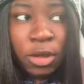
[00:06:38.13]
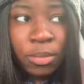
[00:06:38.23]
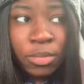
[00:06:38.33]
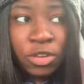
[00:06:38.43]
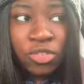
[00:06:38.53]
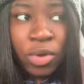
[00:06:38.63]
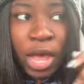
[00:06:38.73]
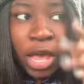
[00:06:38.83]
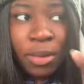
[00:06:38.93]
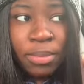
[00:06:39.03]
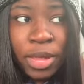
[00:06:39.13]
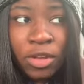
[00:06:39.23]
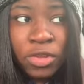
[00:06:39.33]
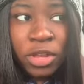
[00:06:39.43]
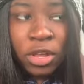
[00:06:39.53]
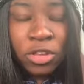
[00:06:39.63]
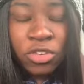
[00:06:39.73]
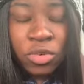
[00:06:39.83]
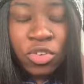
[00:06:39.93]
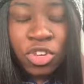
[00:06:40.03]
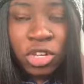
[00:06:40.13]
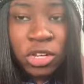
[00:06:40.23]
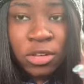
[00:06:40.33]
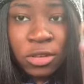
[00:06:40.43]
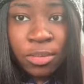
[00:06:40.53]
describe every associate's